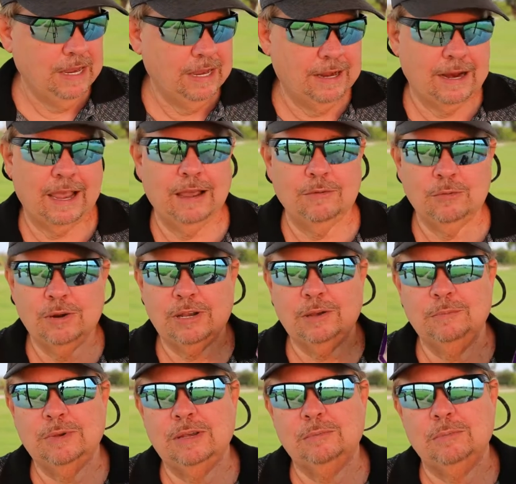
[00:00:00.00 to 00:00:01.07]
And I
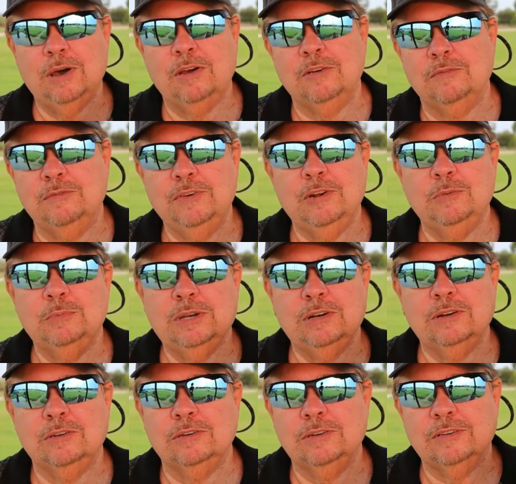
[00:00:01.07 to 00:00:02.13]
recommend
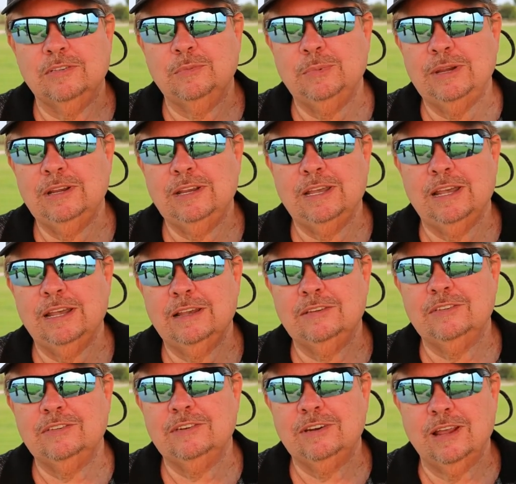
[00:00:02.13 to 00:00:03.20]
monofilament on the spin
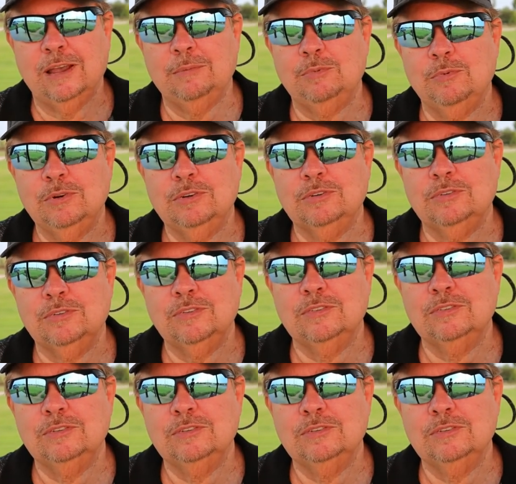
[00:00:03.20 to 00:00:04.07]
cast type reels.